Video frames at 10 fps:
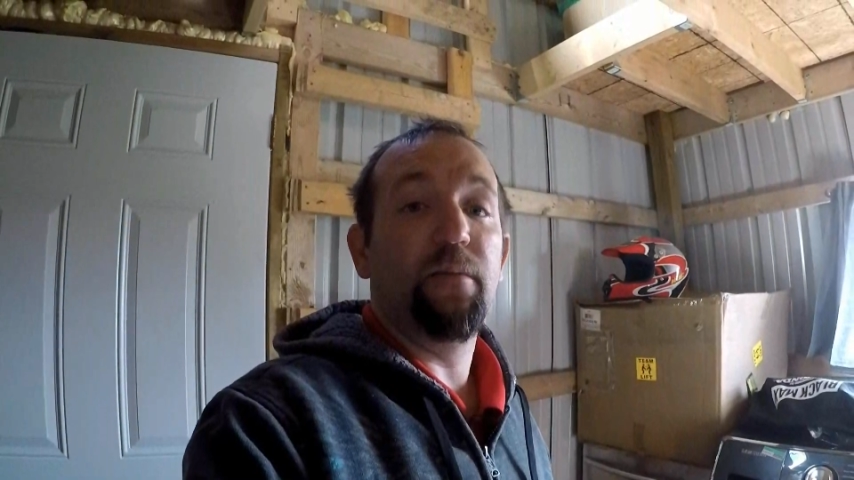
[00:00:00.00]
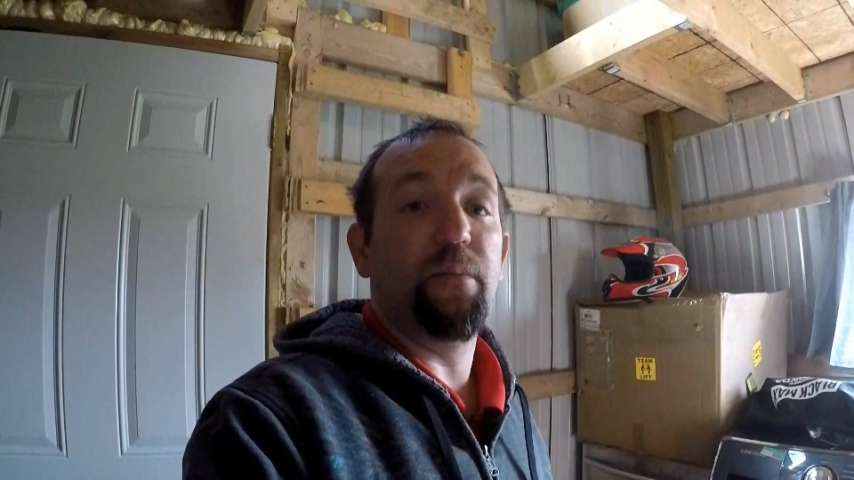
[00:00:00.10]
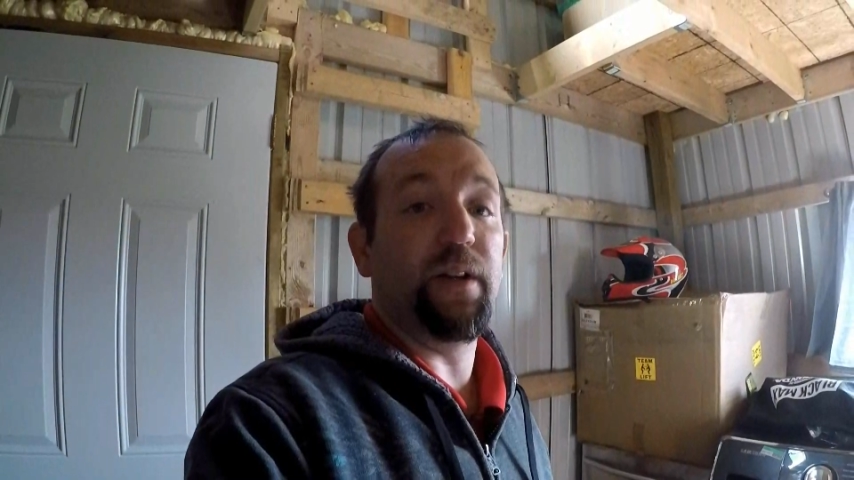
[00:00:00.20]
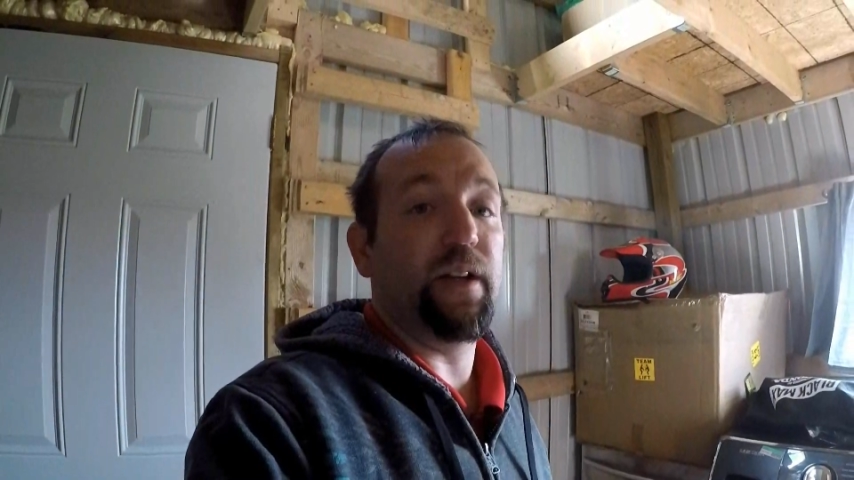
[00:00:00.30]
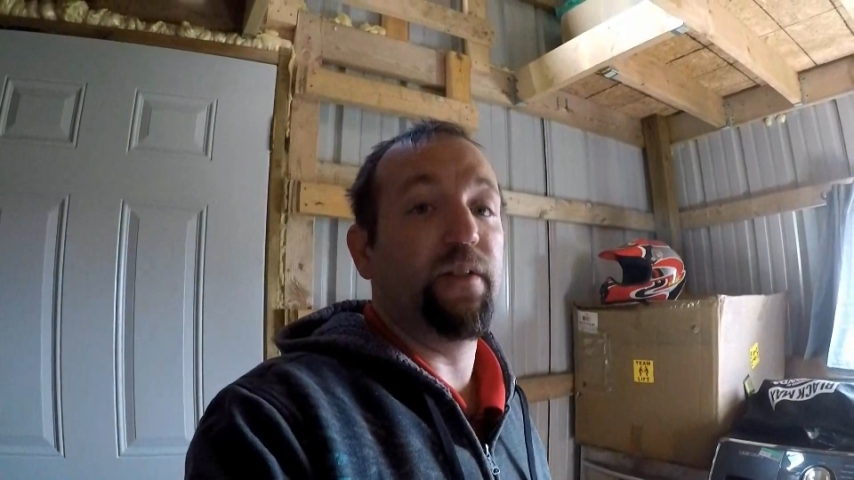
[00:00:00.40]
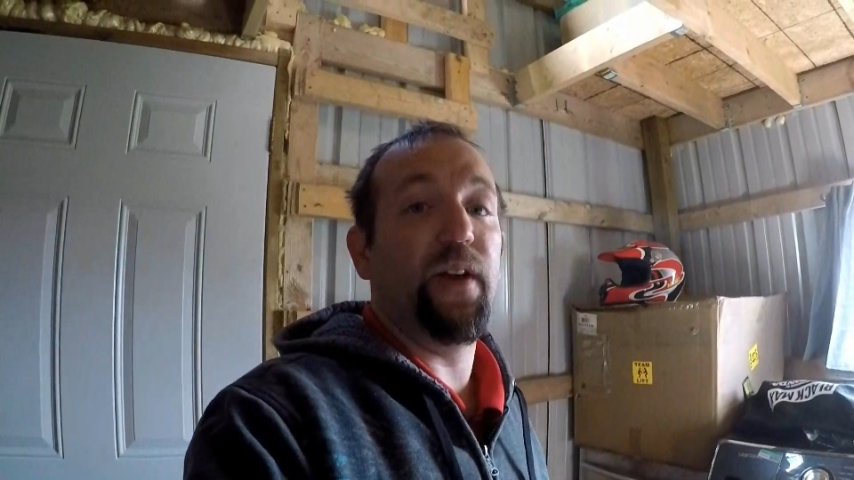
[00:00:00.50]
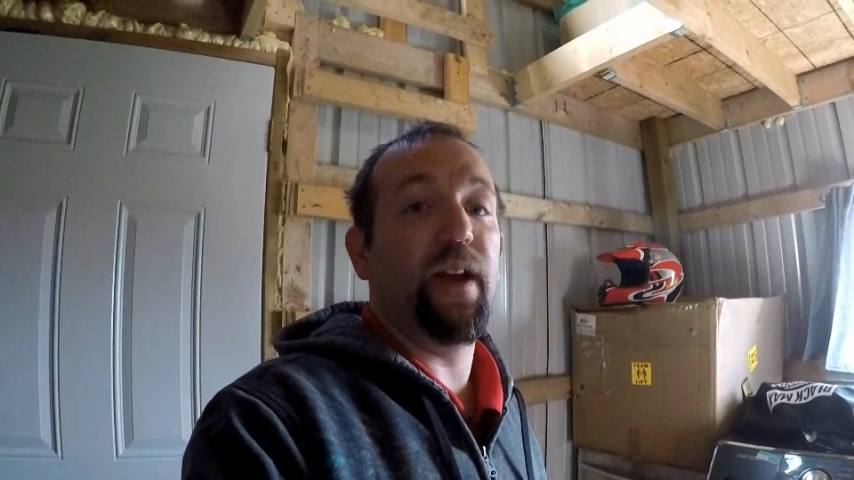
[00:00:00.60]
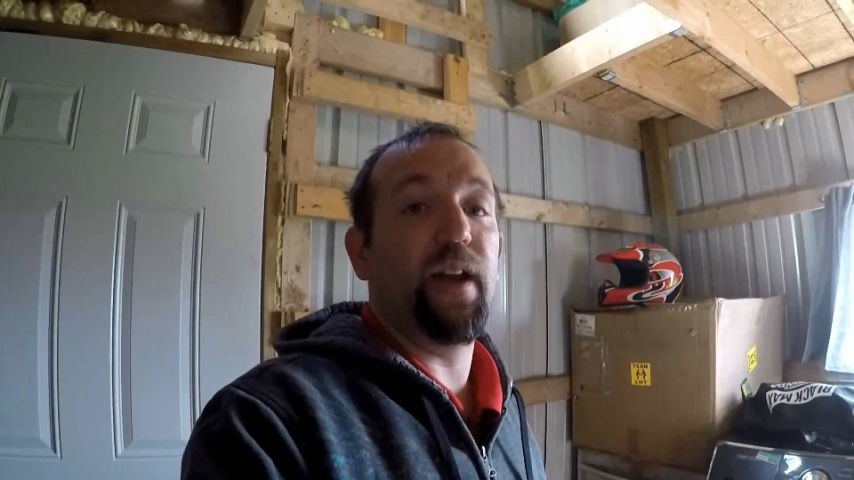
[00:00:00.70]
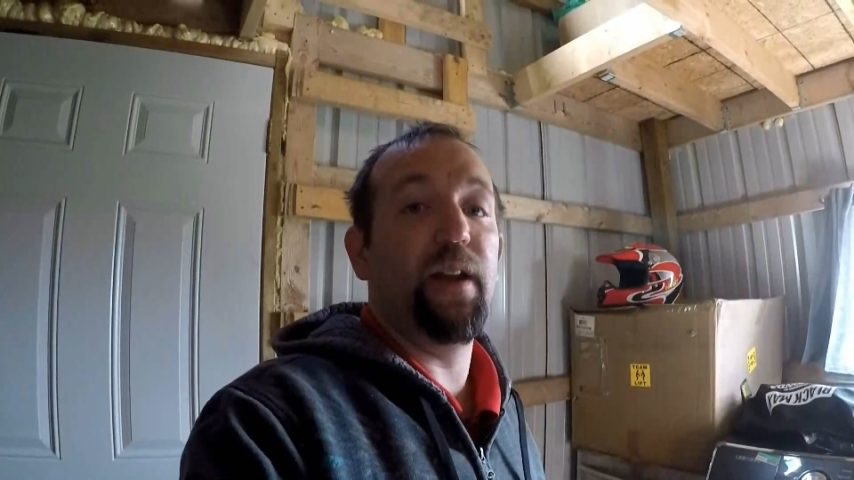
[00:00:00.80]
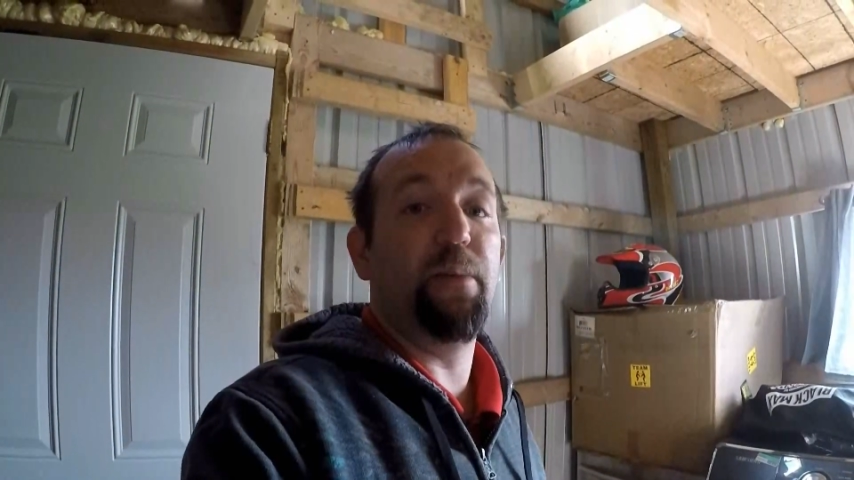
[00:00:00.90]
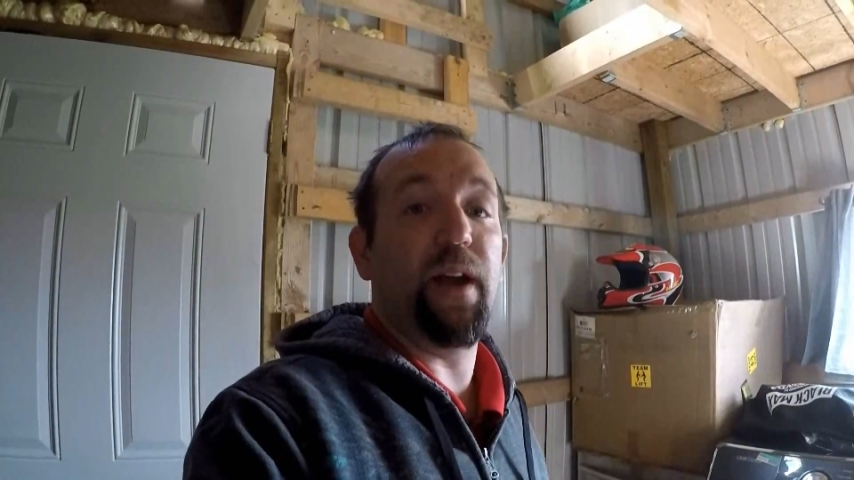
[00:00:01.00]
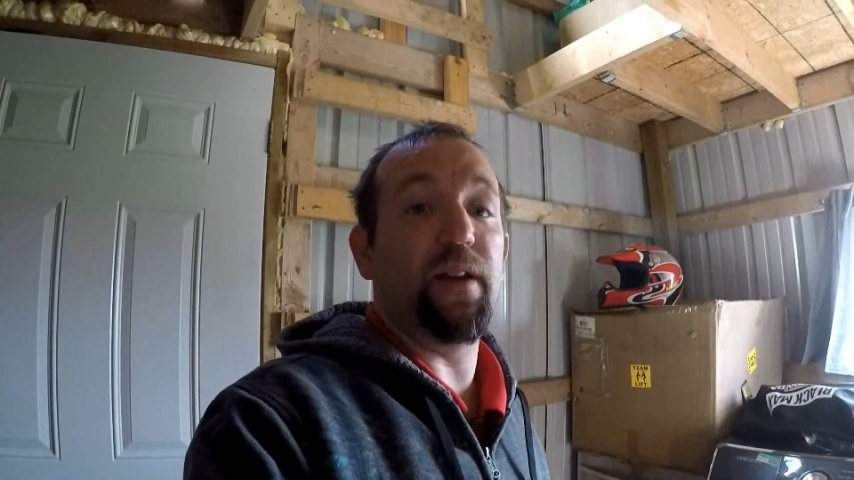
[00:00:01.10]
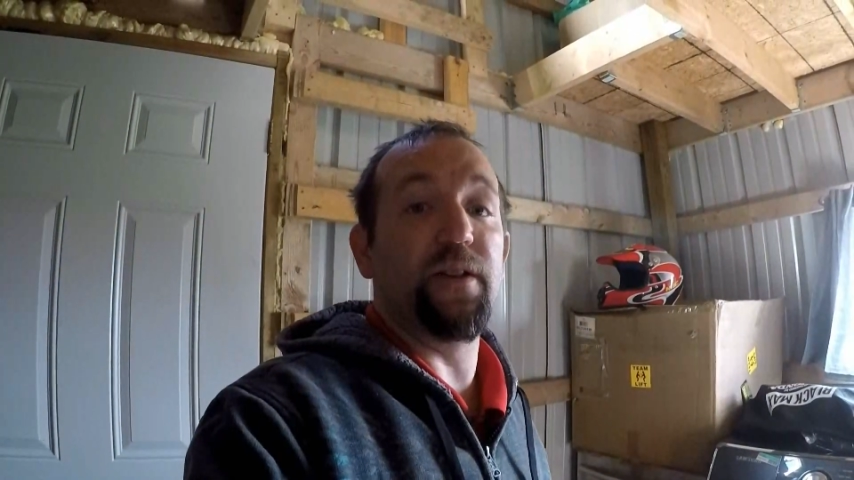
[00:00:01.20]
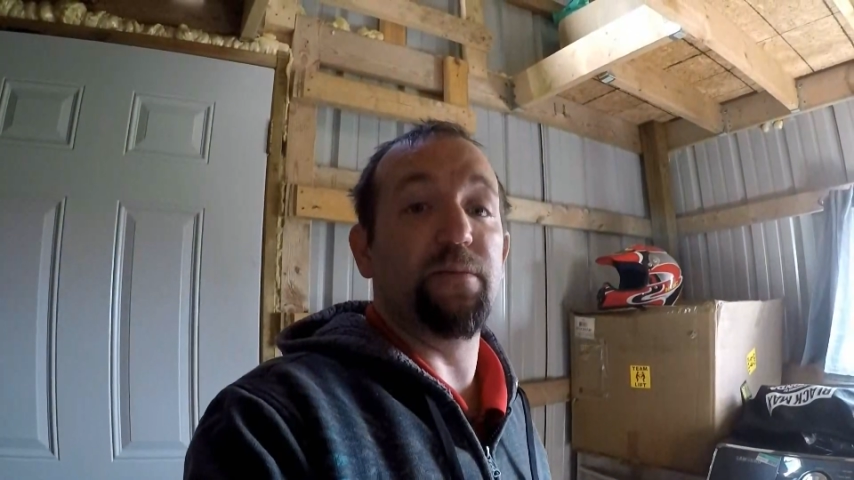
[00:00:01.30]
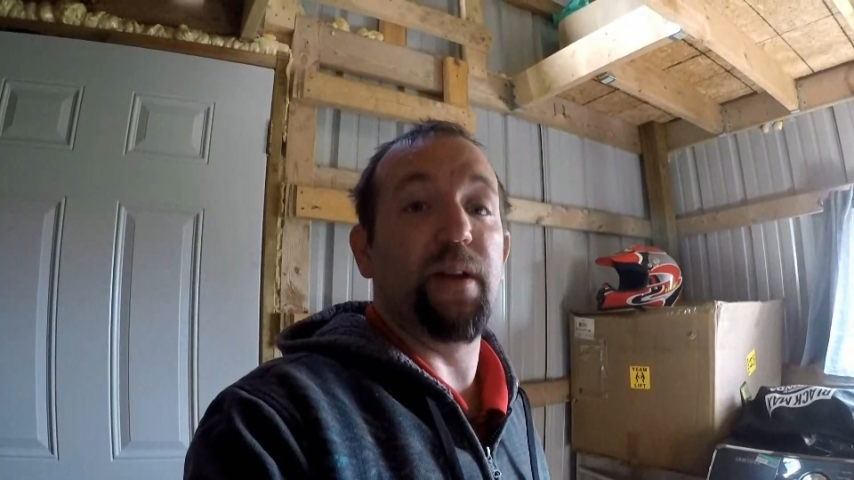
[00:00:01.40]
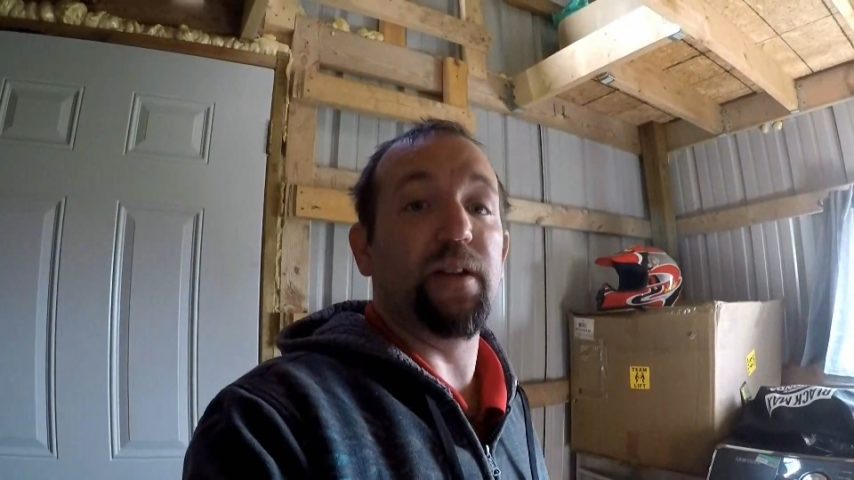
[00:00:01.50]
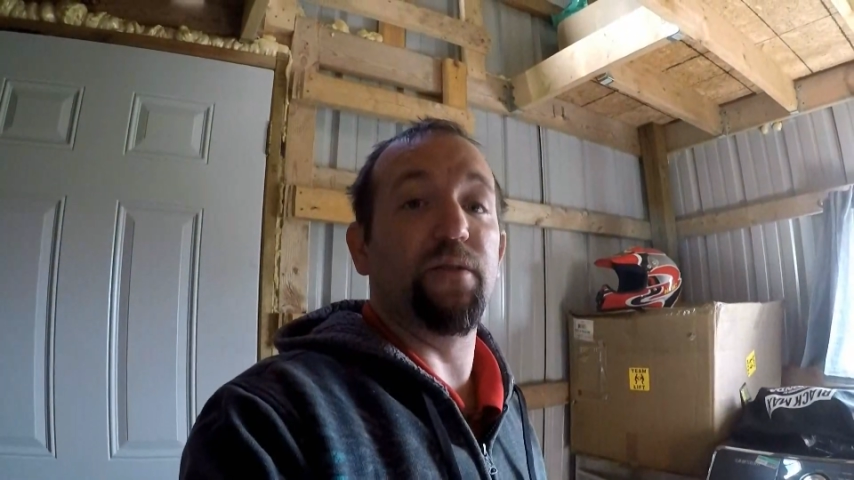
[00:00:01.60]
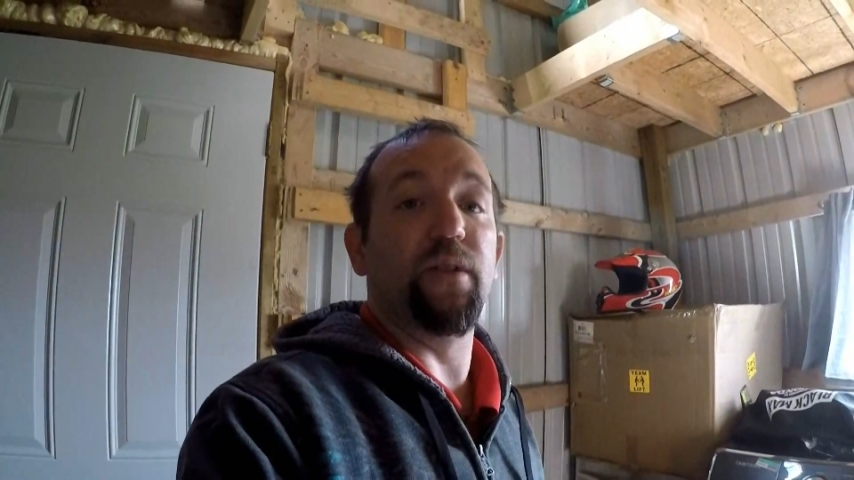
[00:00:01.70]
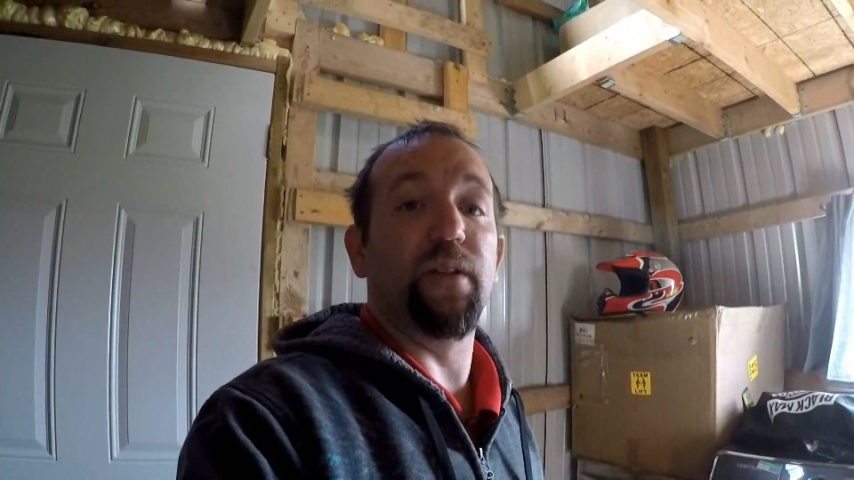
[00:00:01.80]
but eBay just makes it really